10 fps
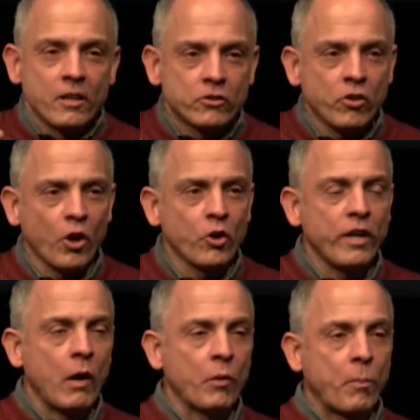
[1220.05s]
Start your
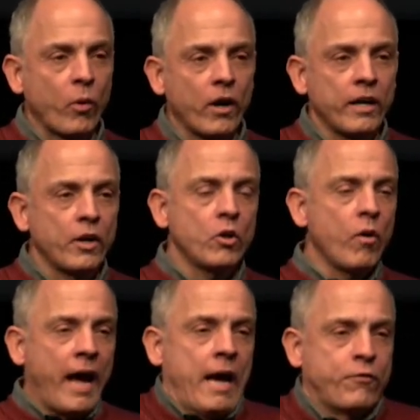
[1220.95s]
day with prayer. Now, you
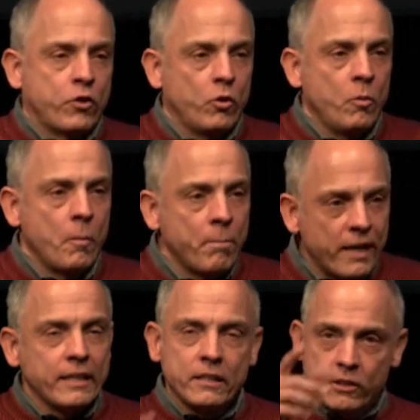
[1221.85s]
don't have to,
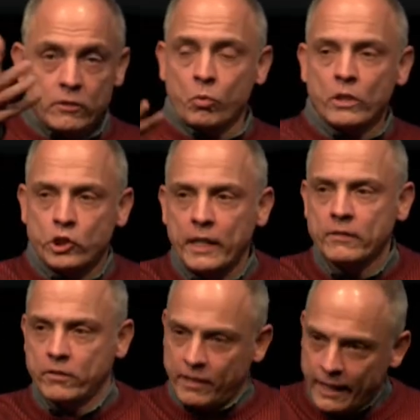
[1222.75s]
but this is what
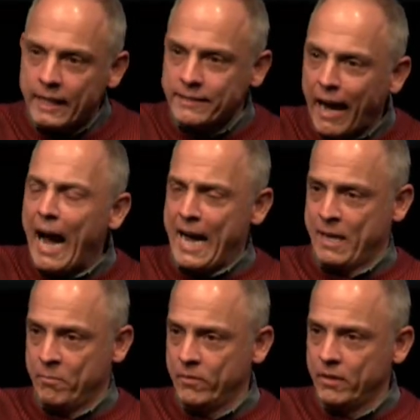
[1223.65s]
Jesus did. He had a time,
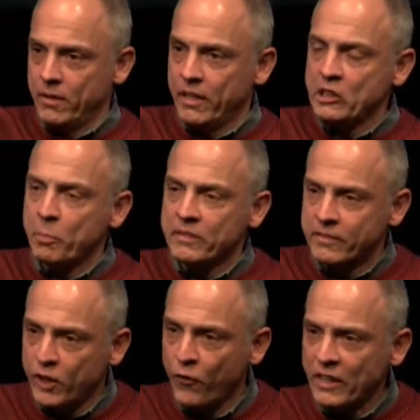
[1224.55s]
a
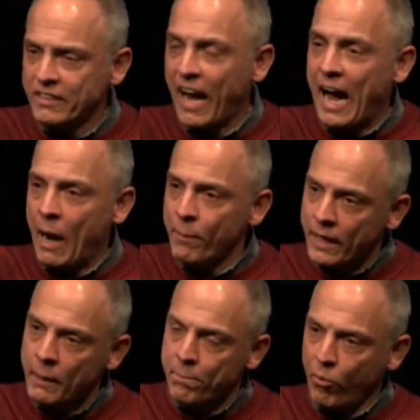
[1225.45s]
specific time that
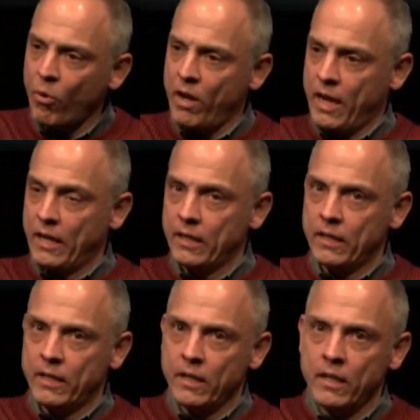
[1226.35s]
he prayed.
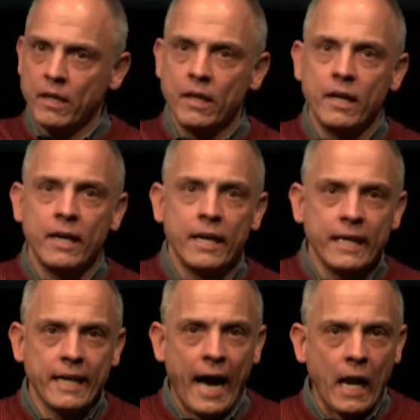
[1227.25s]
He
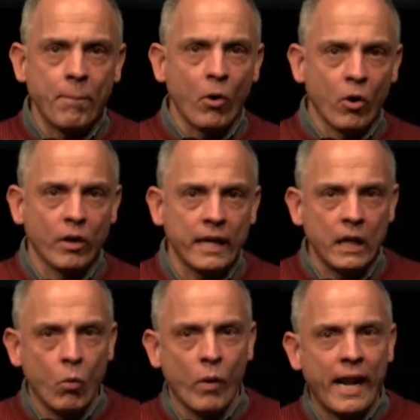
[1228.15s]
got up early and
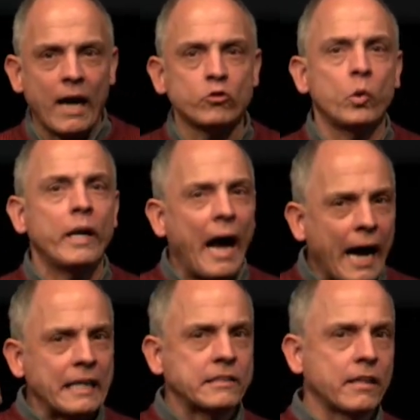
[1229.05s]
he went out to an
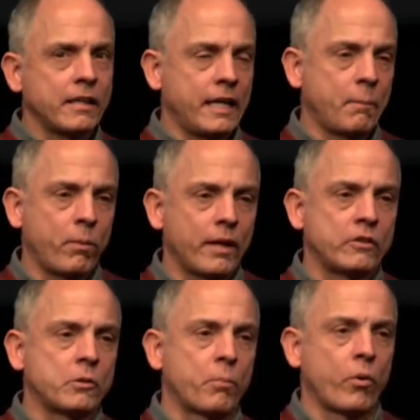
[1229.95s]
isolated place
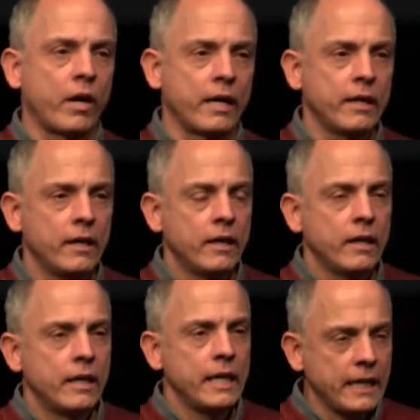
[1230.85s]
to pray.
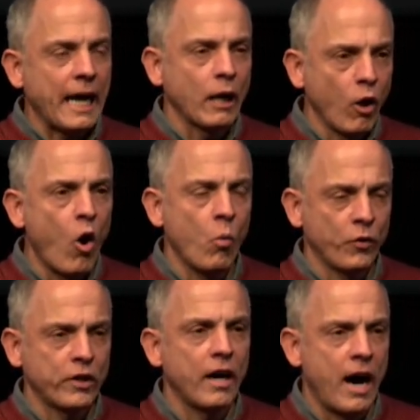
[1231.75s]
He got alone
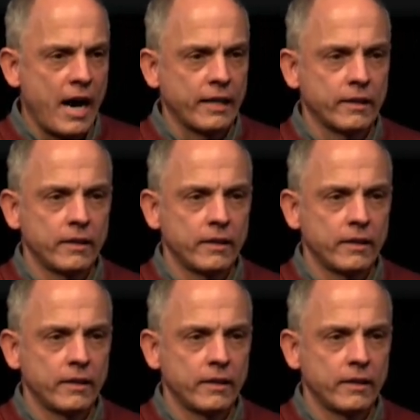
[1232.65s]
with God.